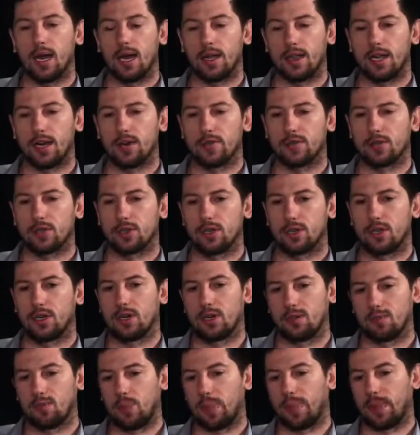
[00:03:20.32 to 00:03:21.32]
And
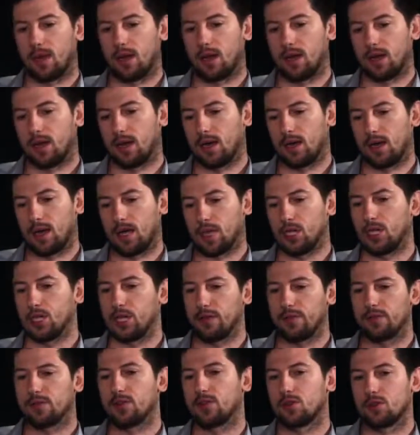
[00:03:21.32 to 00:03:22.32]
after I
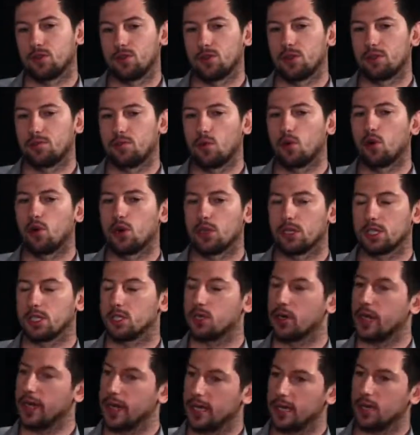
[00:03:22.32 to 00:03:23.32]
shifted to the more
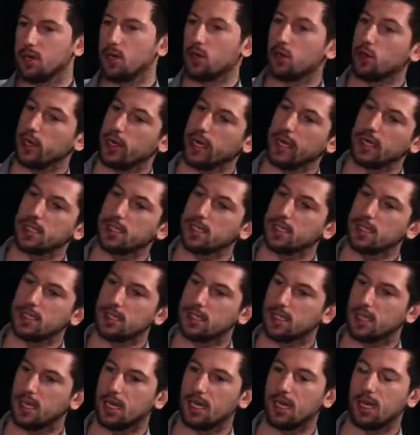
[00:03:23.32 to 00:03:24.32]
trading-oriented
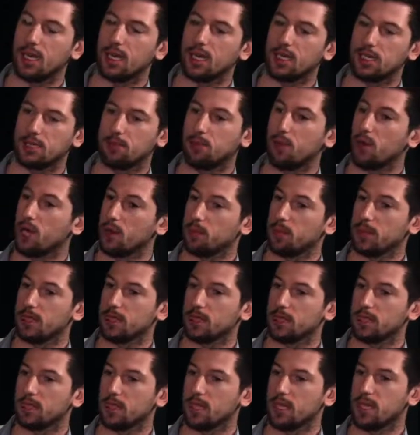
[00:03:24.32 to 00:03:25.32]
department.
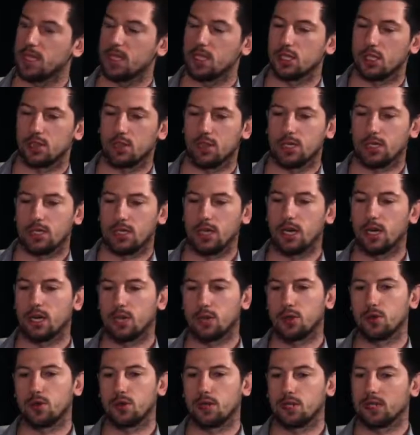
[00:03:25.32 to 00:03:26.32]
So I
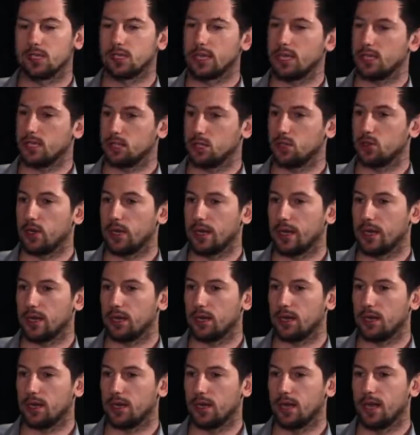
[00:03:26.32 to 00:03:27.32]
started doing the sales trading.
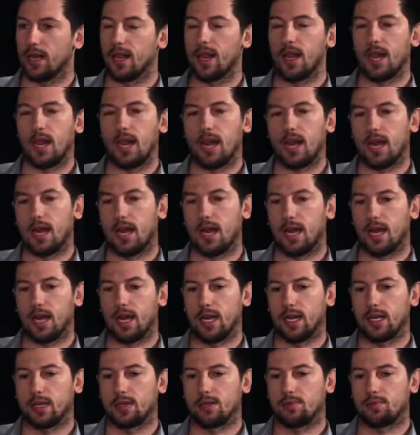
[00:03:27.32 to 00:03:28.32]

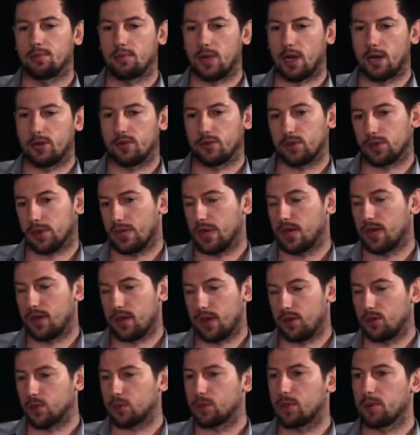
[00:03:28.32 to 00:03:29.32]
And after,
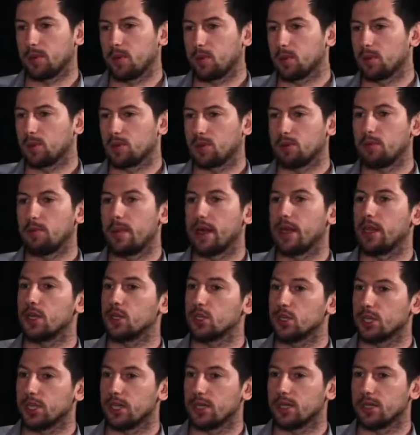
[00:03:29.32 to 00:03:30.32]
I was promoted to the
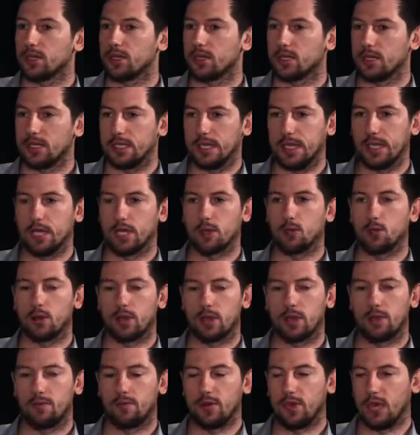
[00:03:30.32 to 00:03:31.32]
manager, dealing
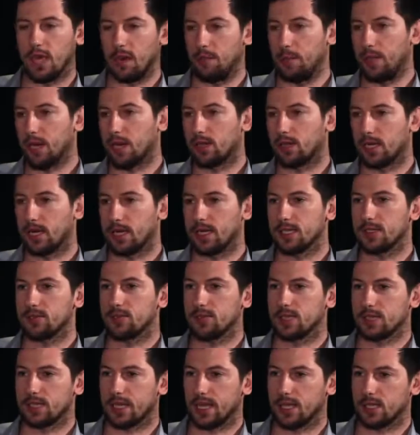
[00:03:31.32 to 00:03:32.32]
with the VAP clients for
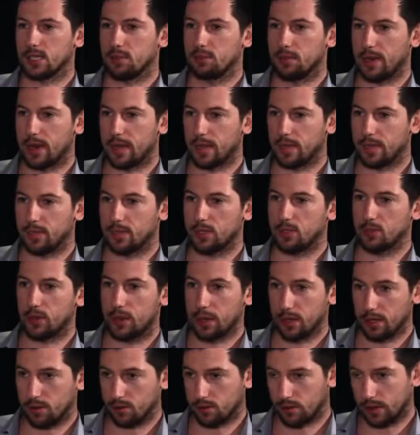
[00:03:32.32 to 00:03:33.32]
the Saxo Bank and
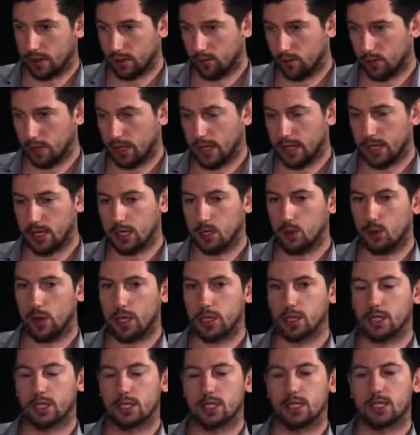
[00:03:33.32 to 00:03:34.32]
trading-related
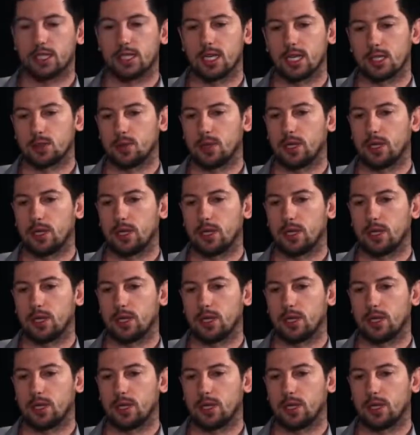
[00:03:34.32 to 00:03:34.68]
questions, as